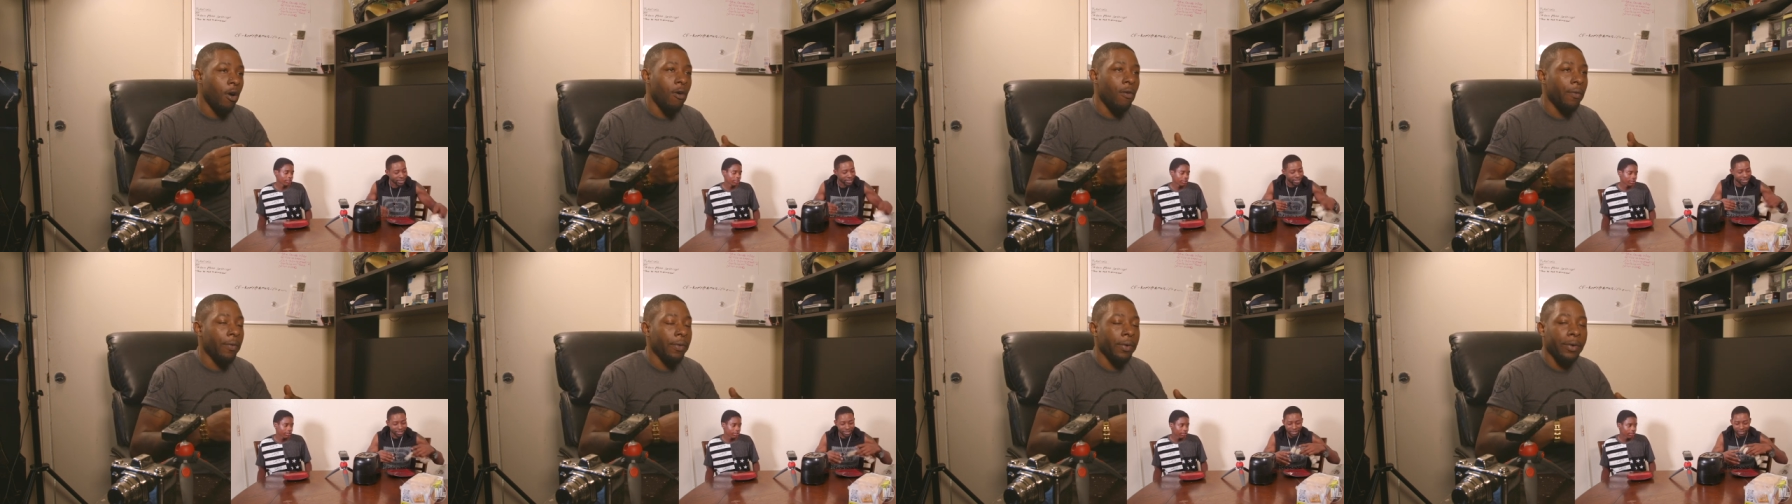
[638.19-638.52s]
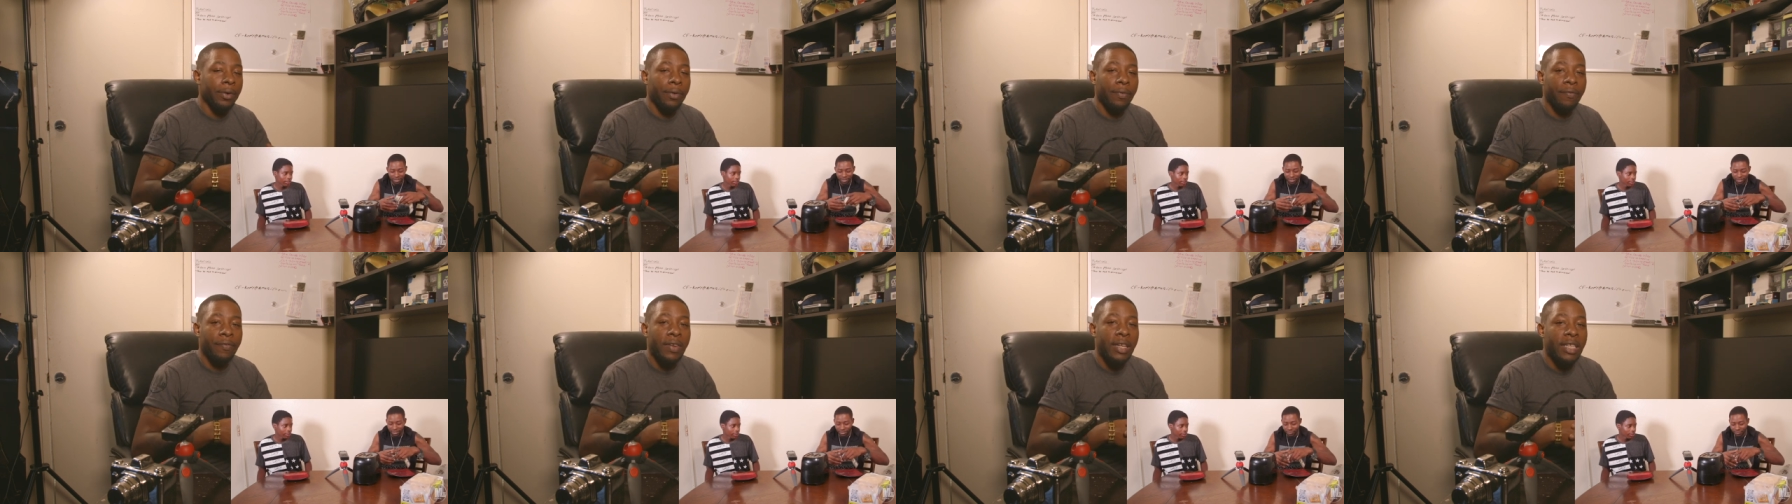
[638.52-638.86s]
over
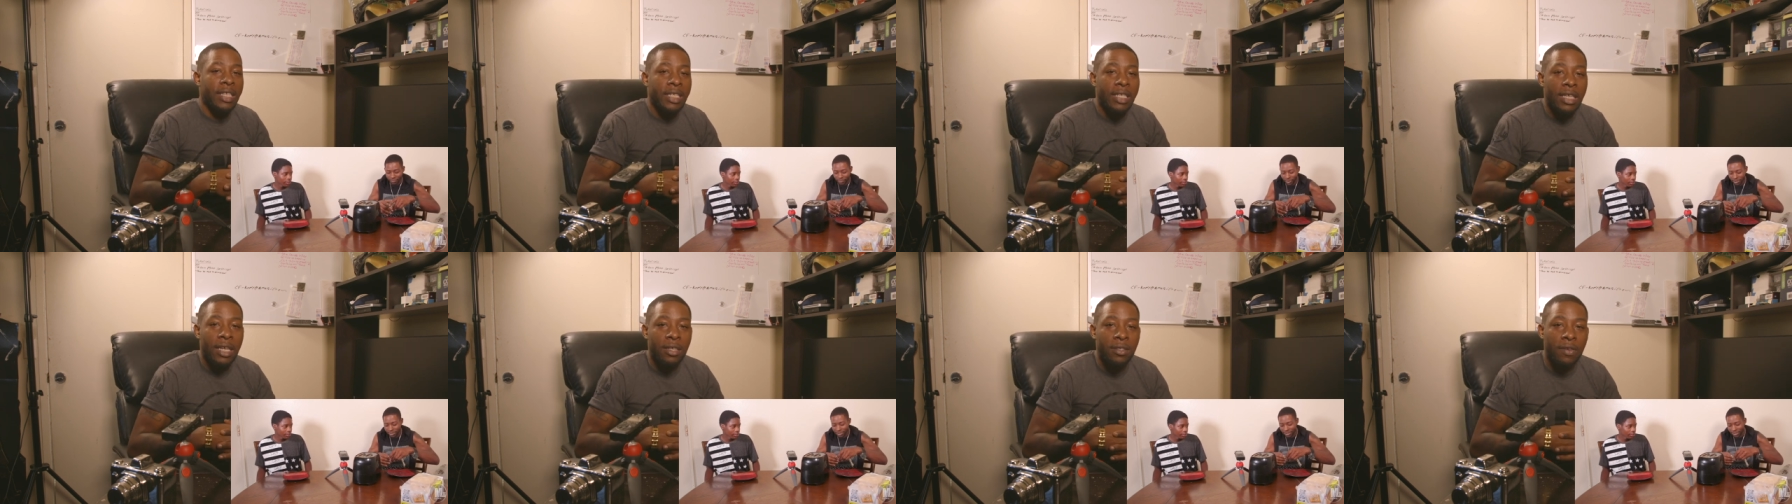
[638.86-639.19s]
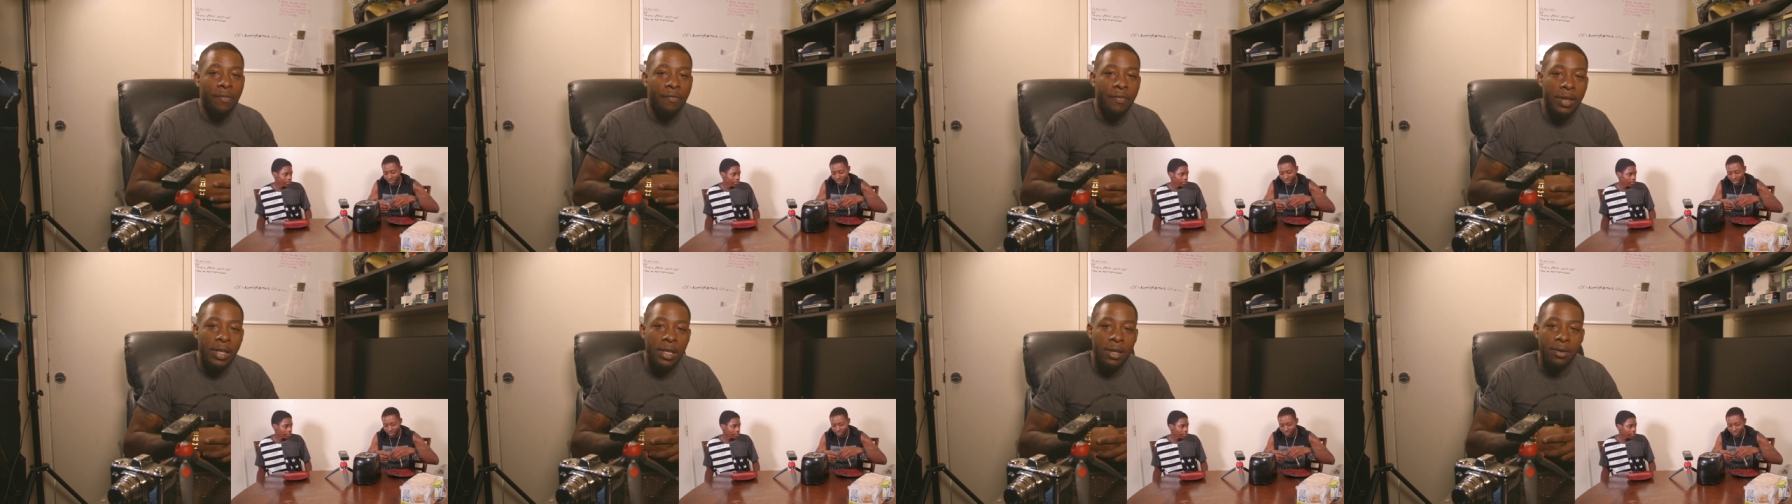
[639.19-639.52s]

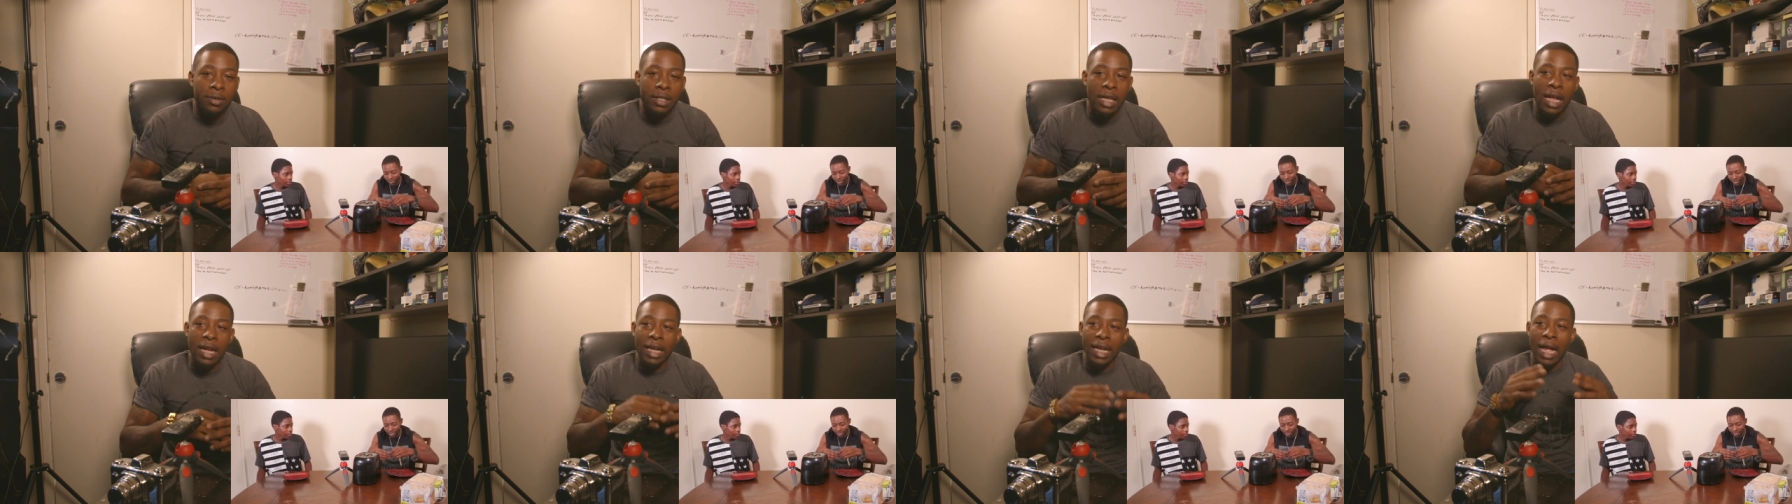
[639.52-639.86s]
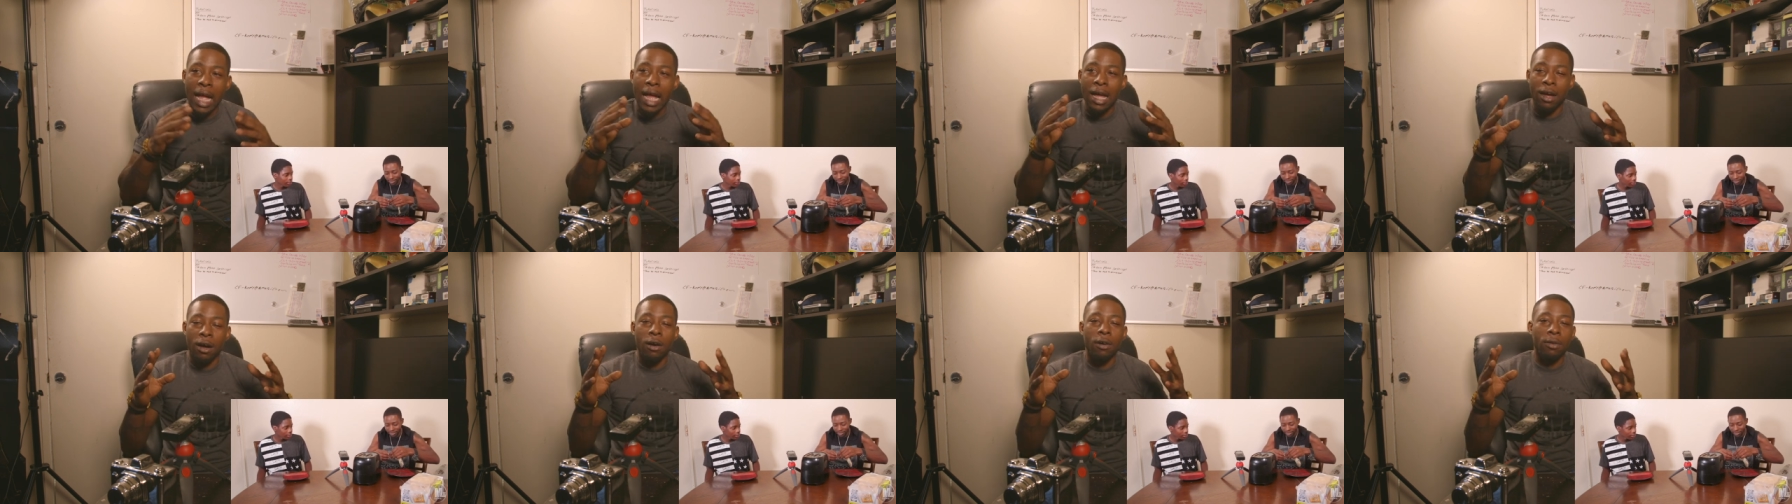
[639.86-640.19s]
1500 videos i
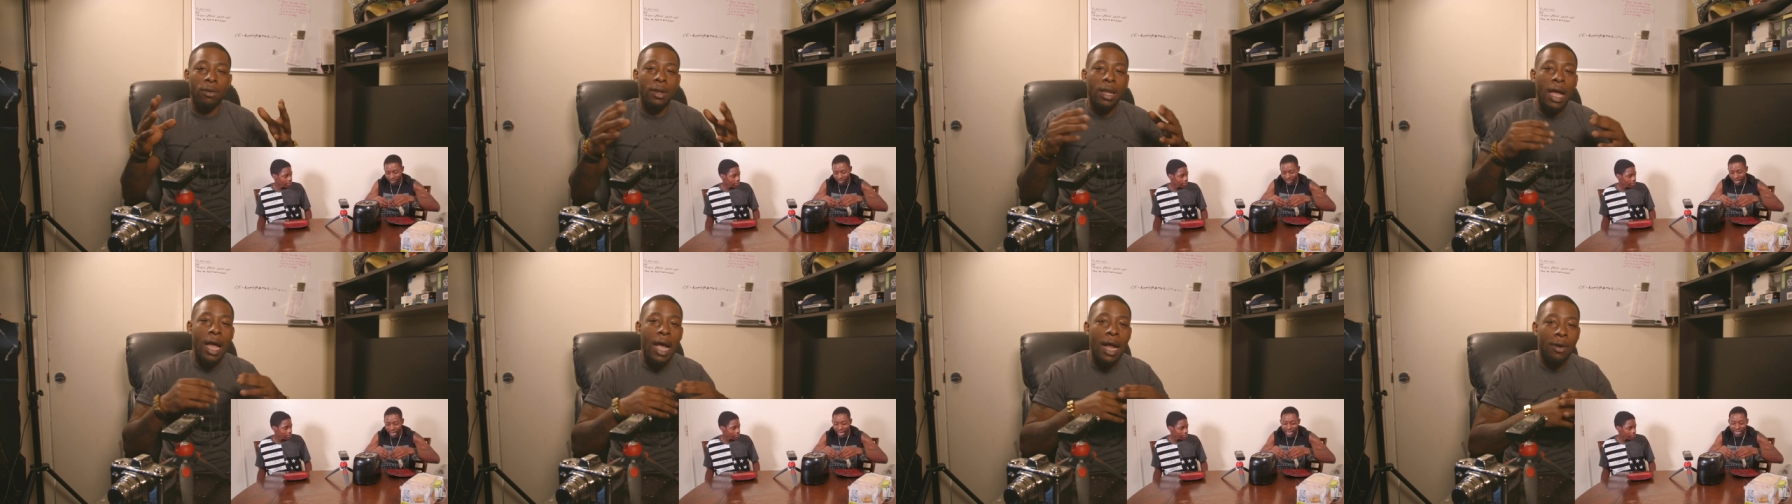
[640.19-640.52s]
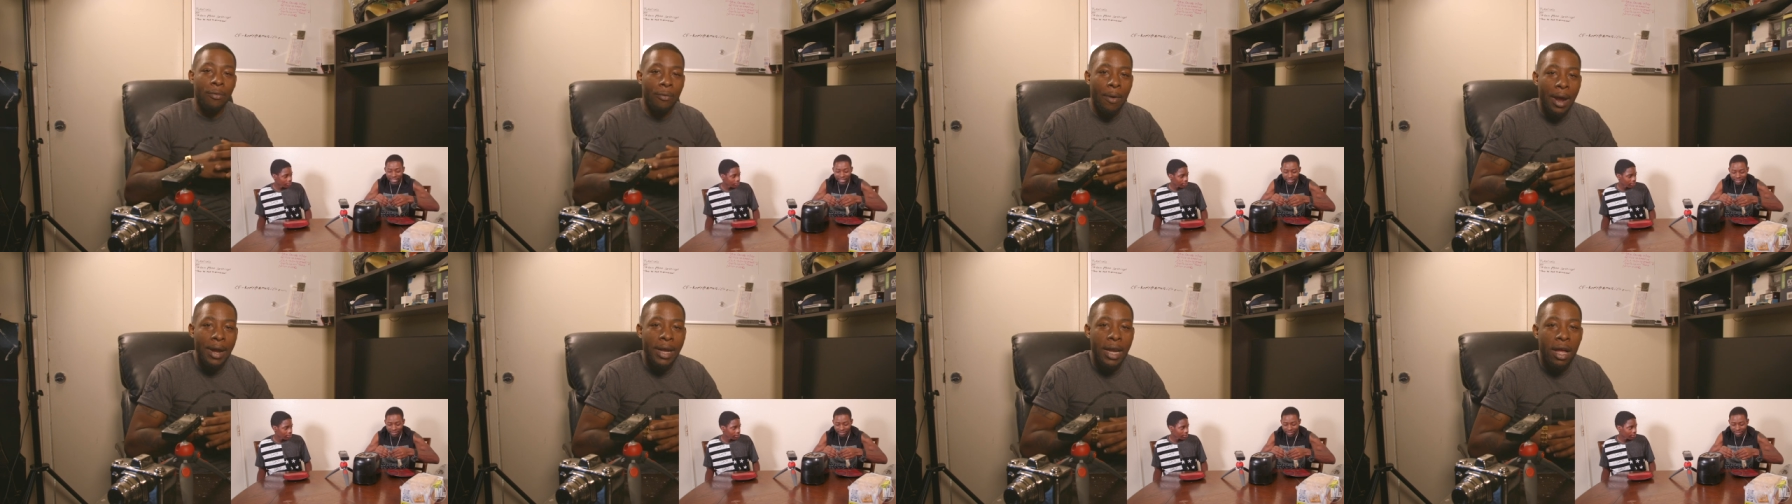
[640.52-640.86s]
got
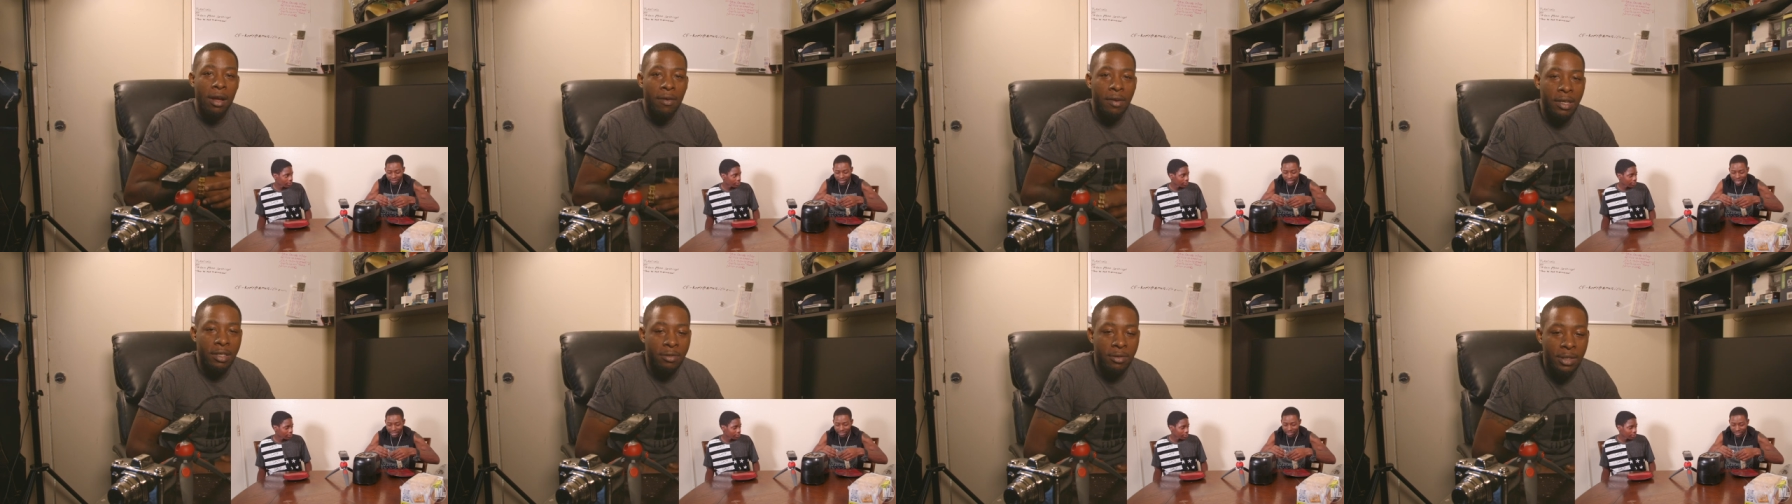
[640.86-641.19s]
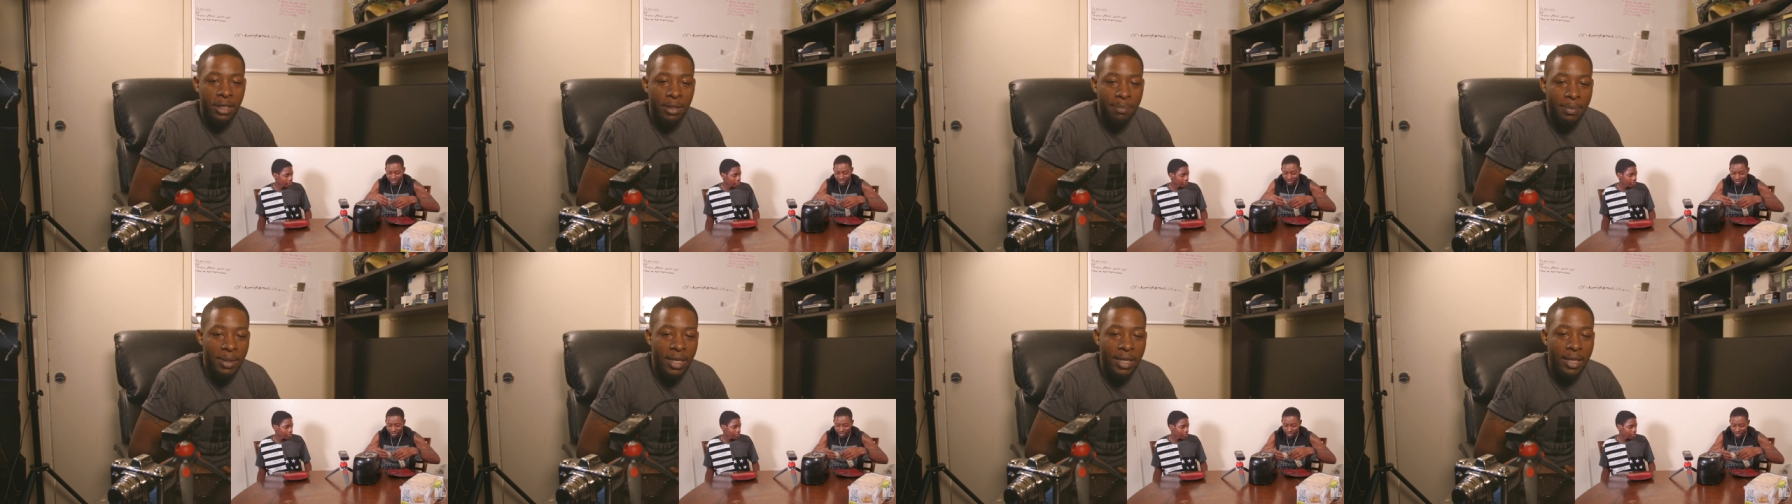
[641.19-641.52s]
online right now as we
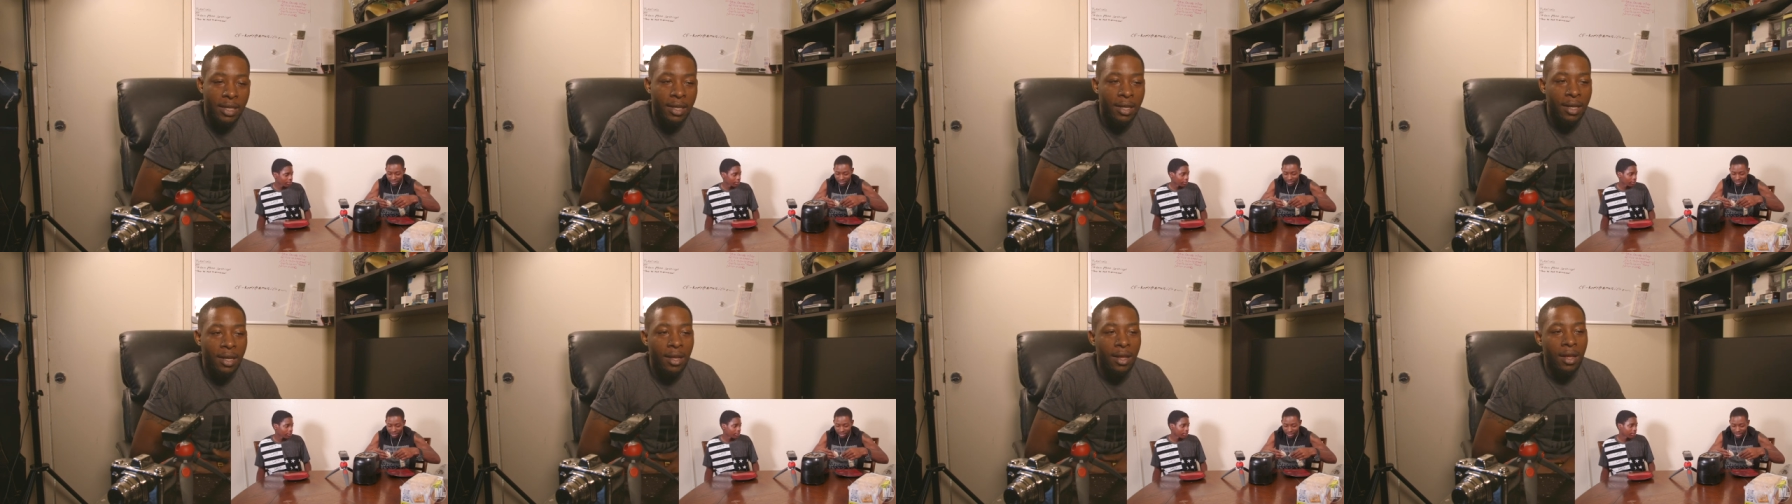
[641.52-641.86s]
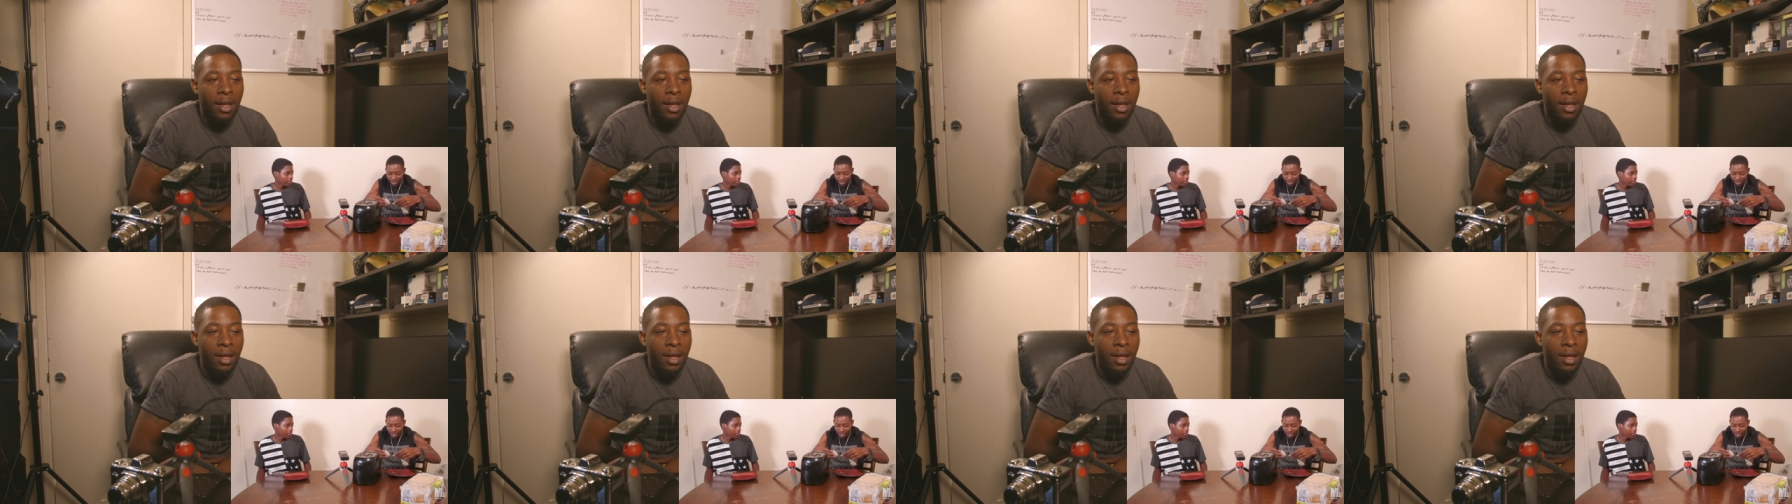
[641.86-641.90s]
speak